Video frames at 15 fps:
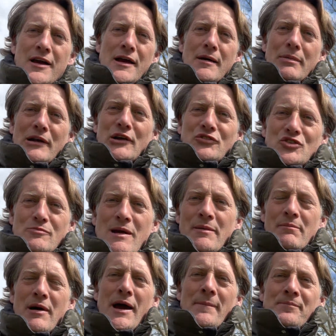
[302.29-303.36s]
because
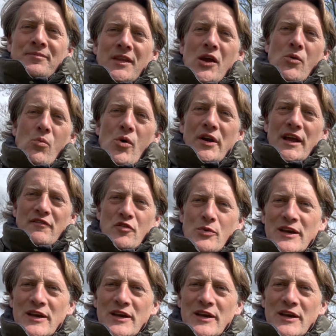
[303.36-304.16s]
remember, whatever we